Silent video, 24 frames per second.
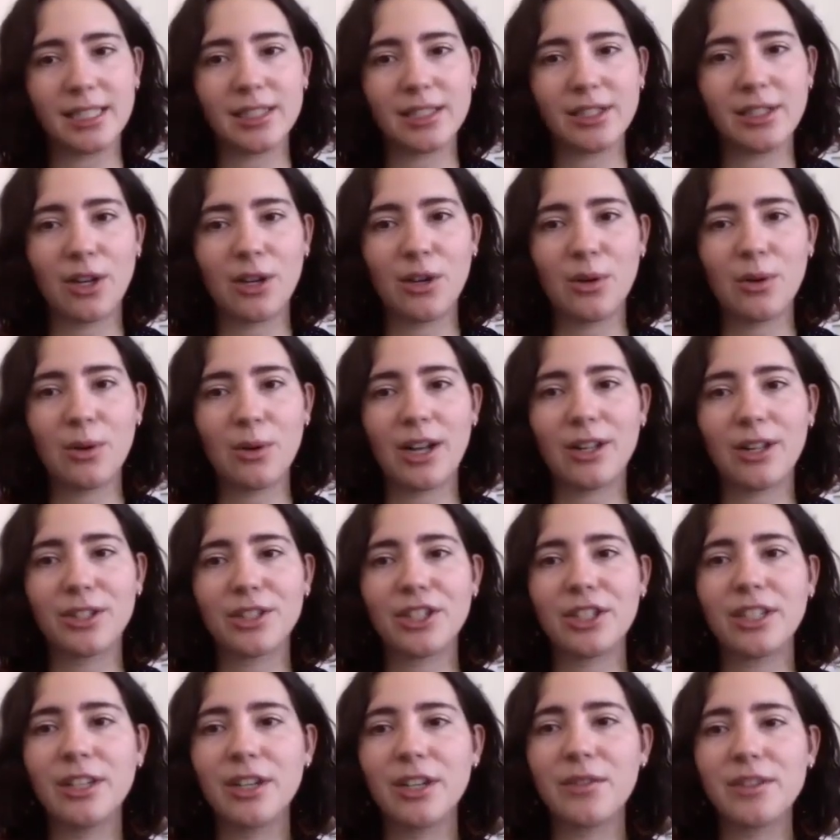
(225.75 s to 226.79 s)
So I'll
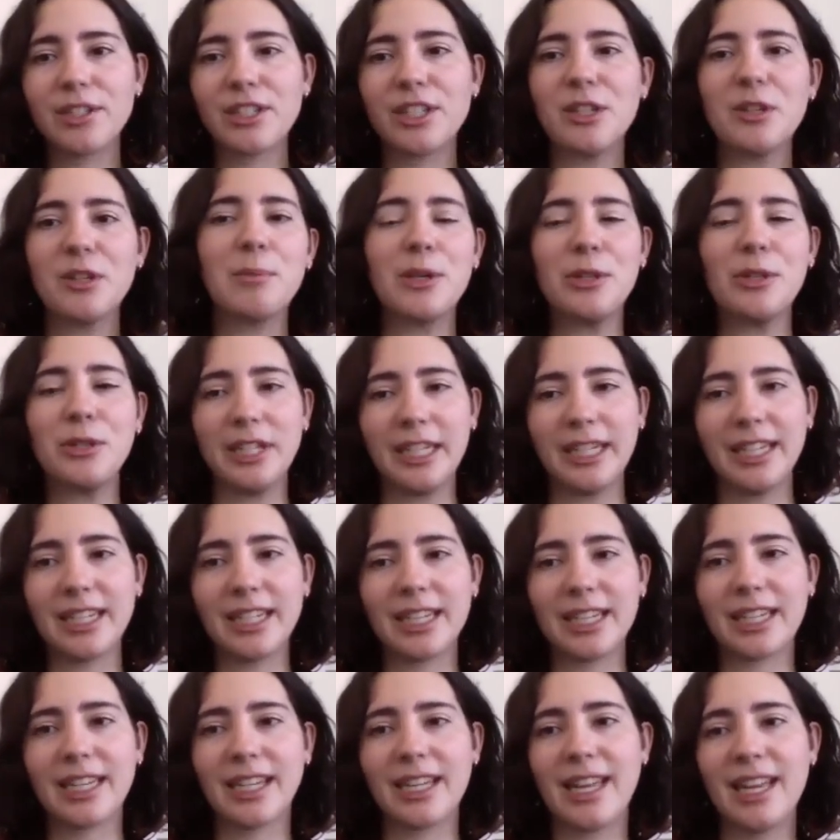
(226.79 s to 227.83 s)
turn it over to Monique
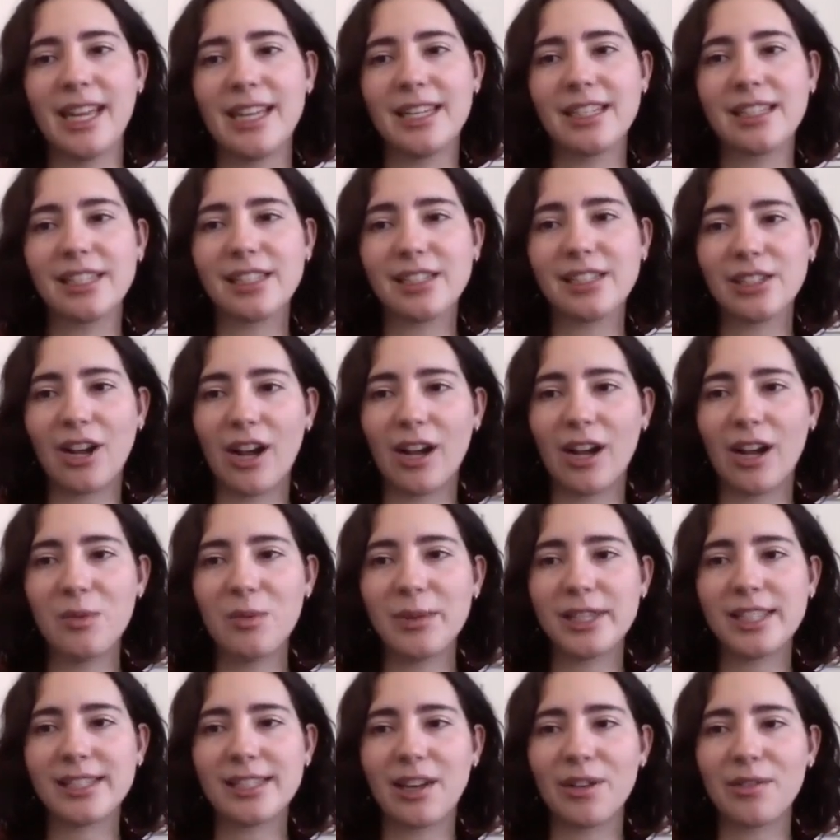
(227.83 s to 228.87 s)
Scott
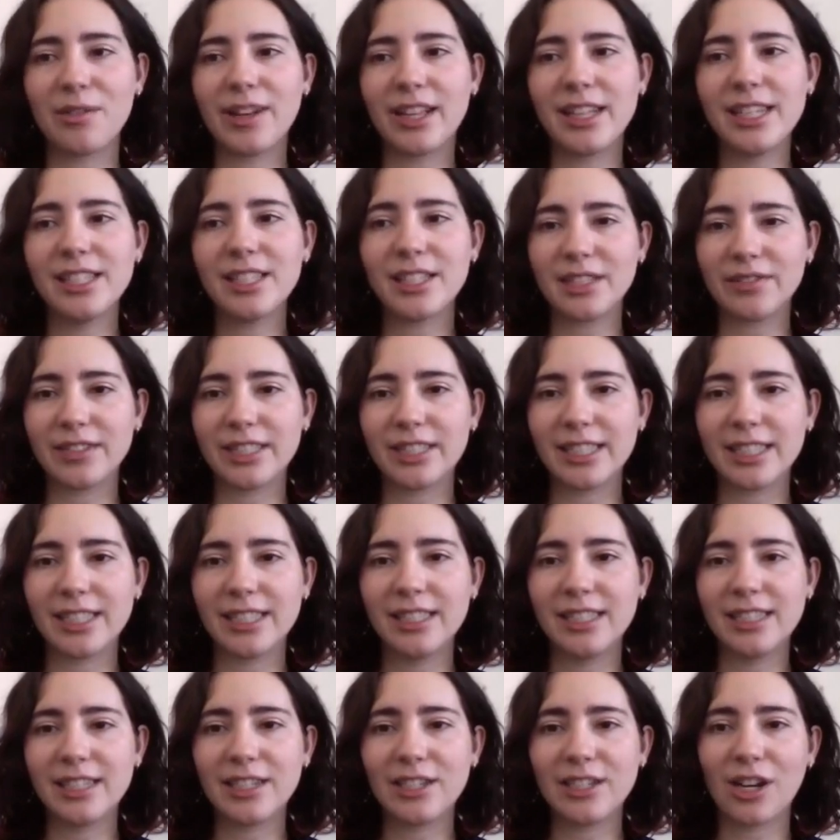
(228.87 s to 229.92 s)
with South Valley
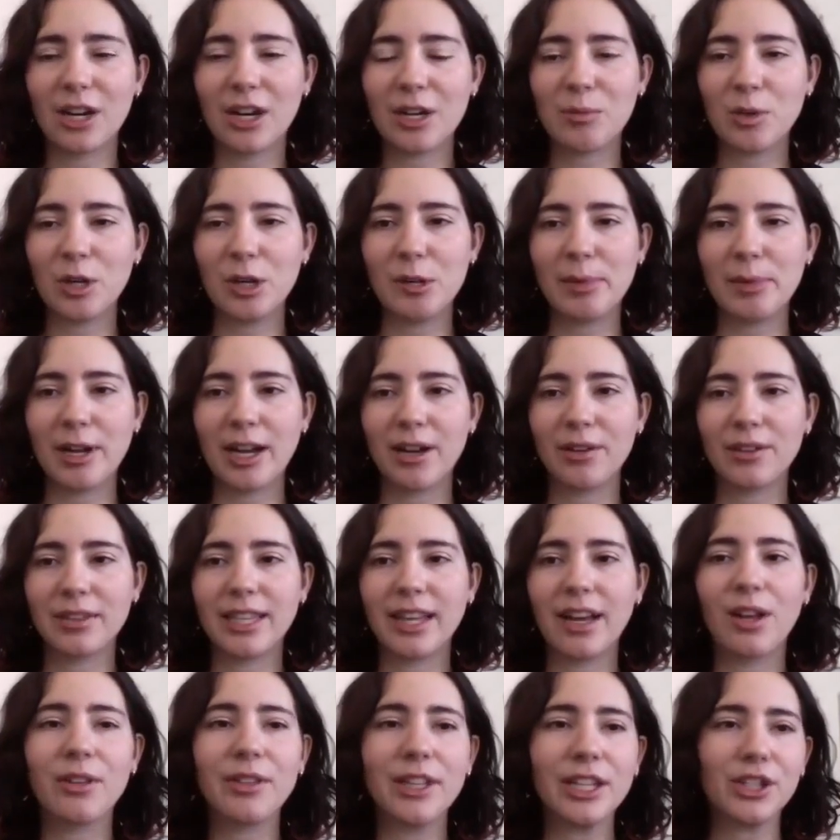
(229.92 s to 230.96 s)
Services to talk more about the
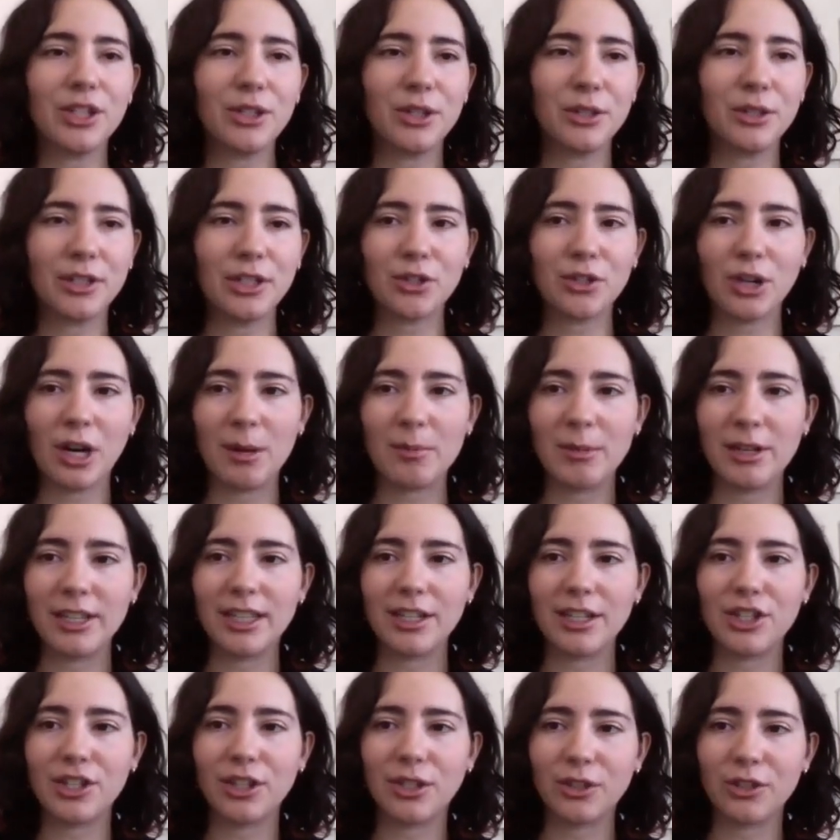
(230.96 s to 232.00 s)
health issues and trauma
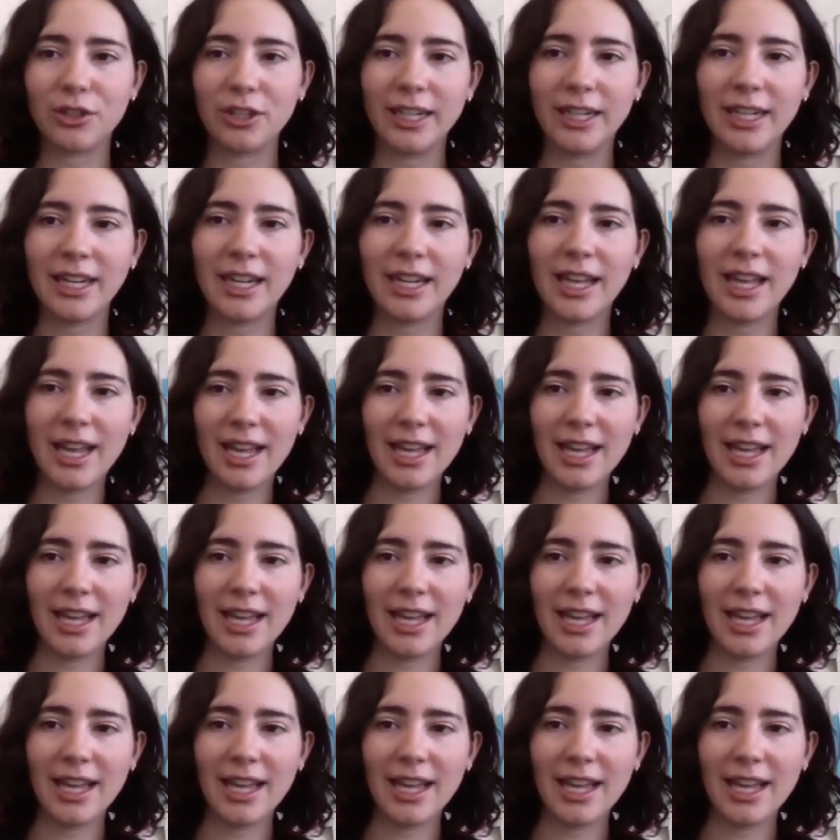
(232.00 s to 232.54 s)
that children